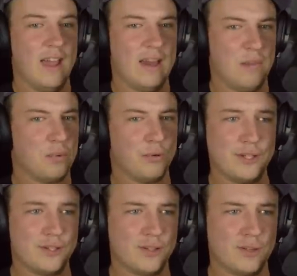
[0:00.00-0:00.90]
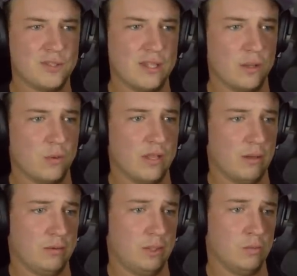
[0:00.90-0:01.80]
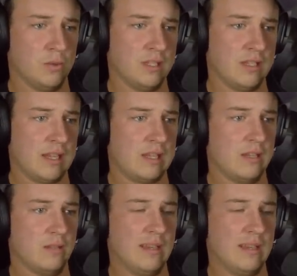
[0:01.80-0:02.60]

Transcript: And I'm pretty sure I was the only one that could really like